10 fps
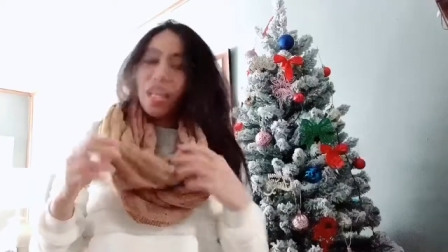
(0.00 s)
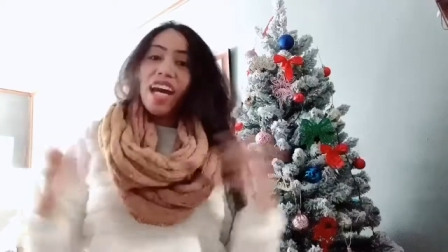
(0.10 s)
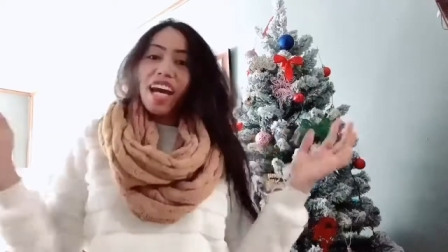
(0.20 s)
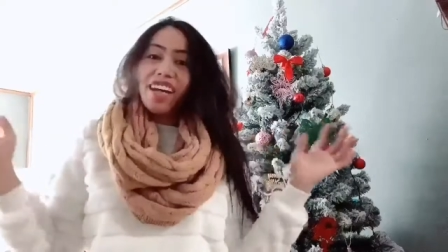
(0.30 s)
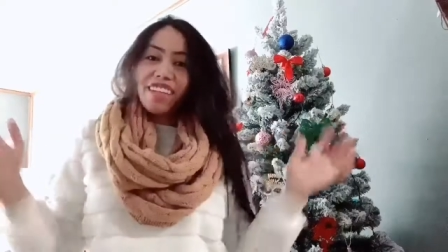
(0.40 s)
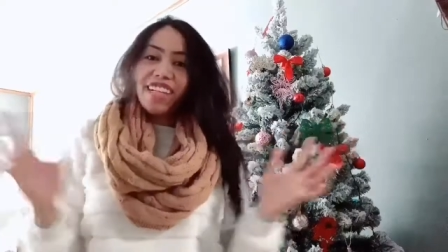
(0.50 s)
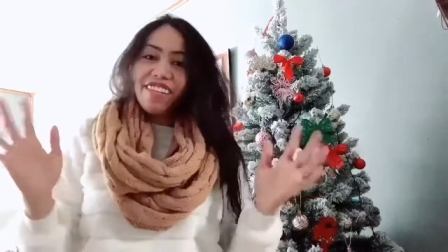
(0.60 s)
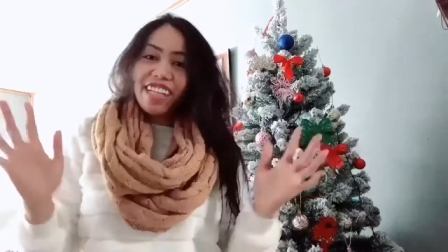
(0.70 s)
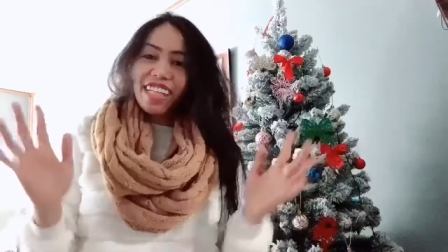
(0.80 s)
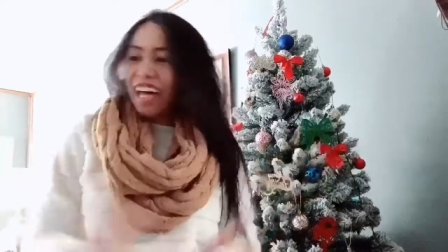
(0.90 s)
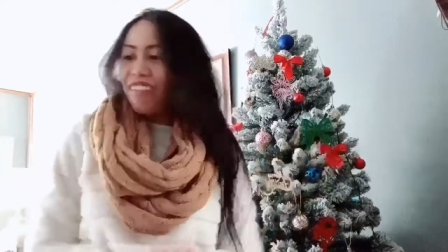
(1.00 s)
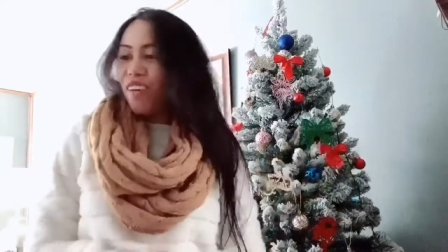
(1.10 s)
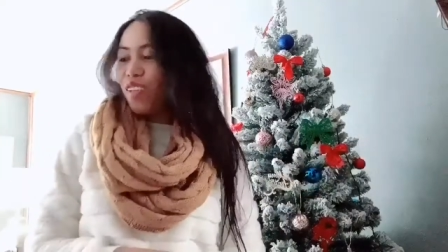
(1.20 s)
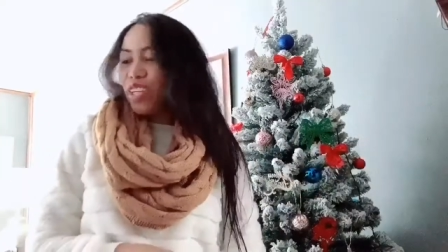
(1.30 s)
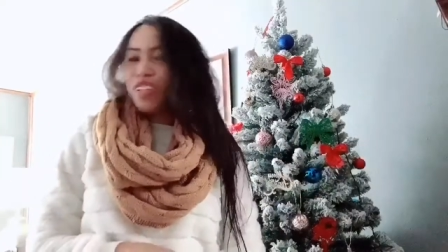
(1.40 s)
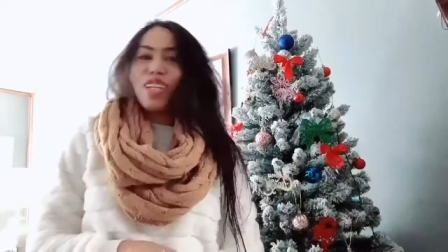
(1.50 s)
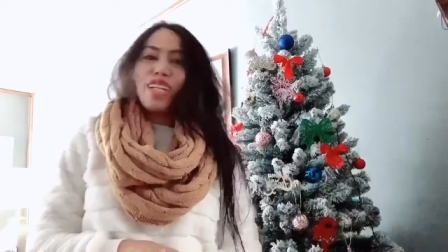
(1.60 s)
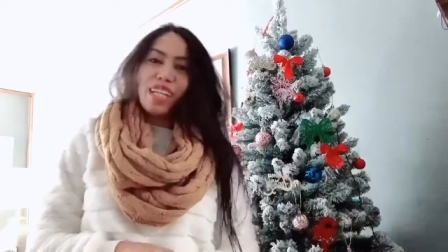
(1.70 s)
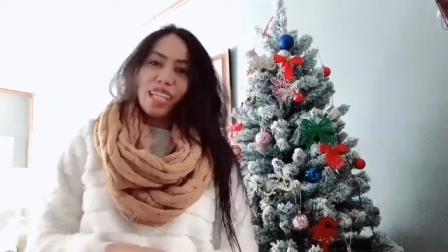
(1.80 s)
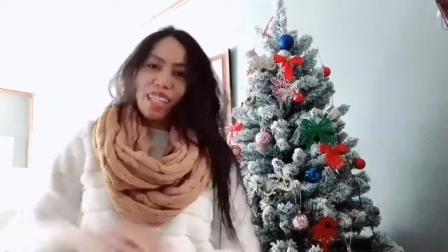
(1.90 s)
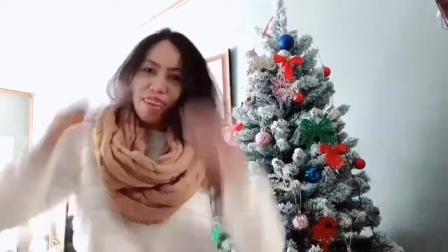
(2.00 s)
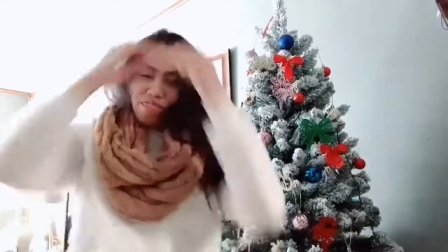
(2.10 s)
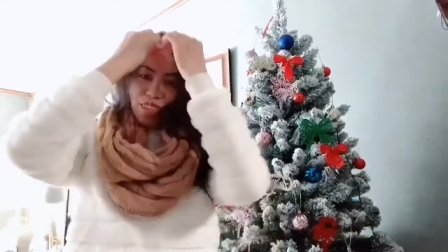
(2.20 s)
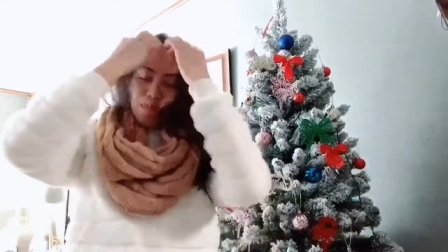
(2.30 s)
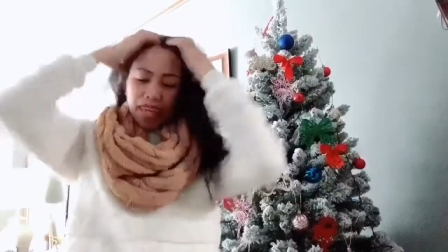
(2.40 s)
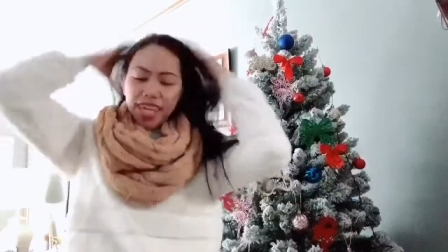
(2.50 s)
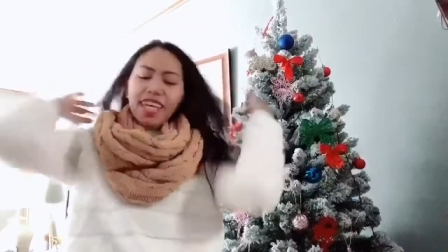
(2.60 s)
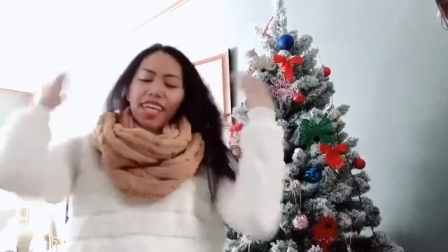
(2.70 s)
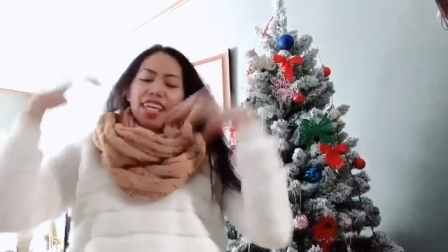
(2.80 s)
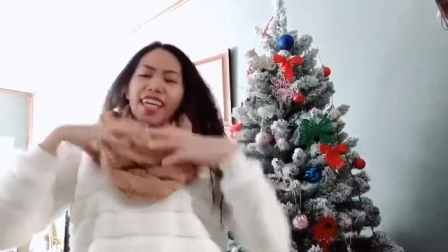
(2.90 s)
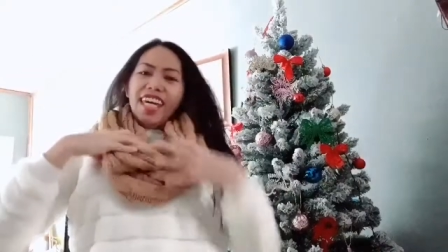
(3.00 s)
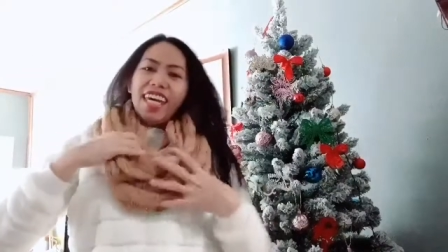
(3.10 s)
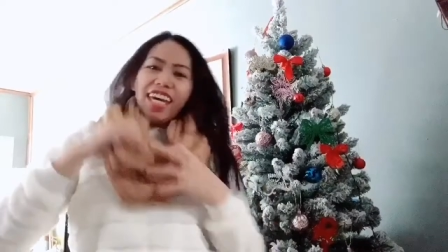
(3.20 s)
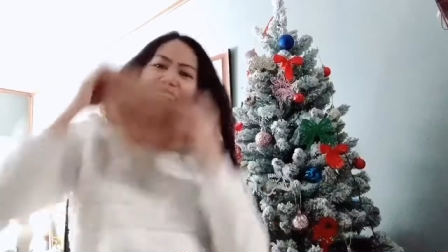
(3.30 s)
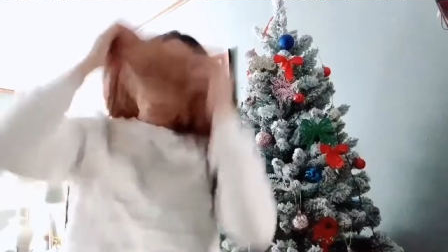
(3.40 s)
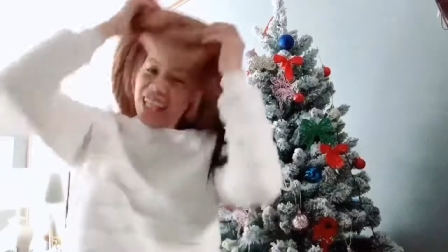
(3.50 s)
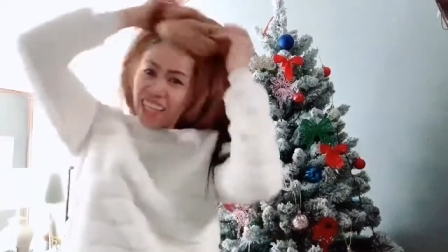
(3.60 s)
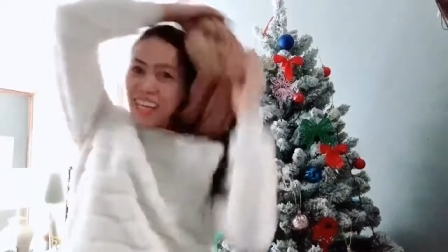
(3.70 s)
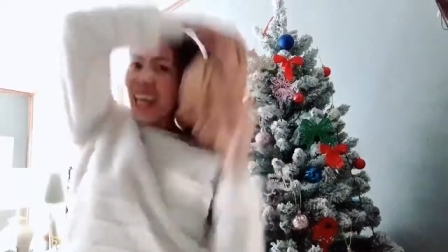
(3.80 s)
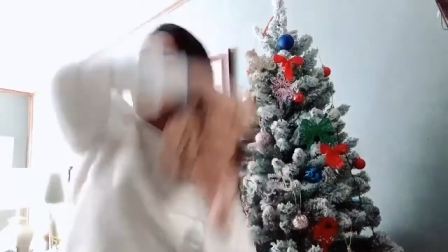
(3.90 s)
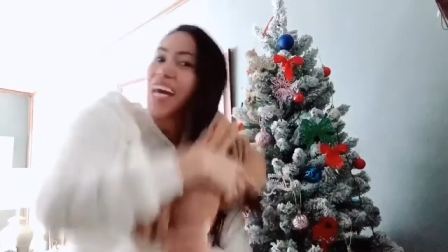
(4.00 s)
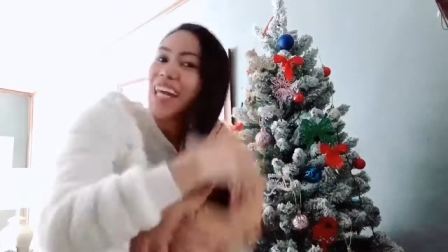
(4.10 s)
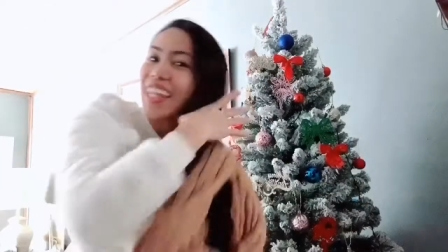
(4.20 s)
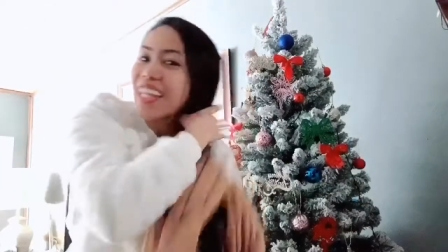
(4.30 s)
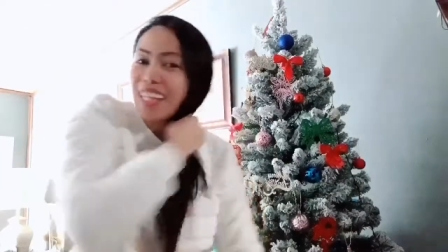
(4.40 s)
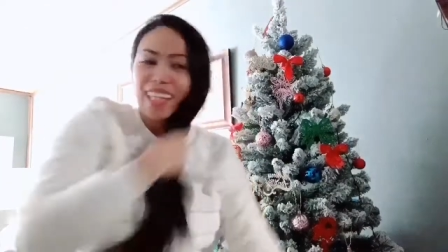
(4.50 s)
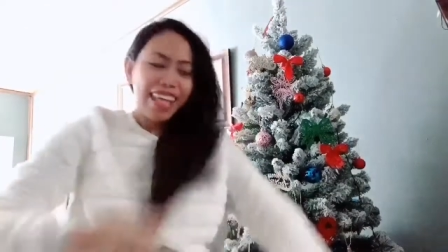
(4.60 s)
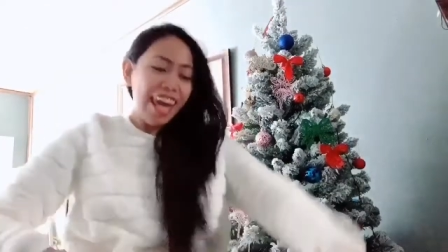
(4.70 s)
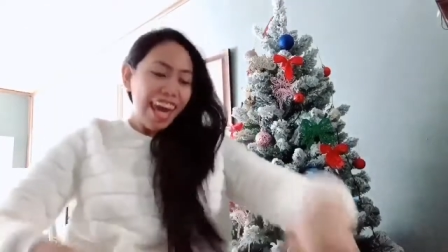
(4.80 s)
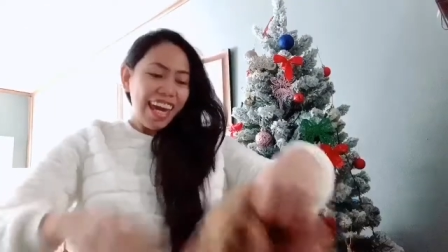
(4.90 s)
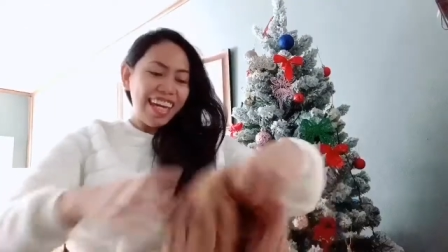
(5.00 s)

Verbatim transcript: I really really love all your gifts to me and and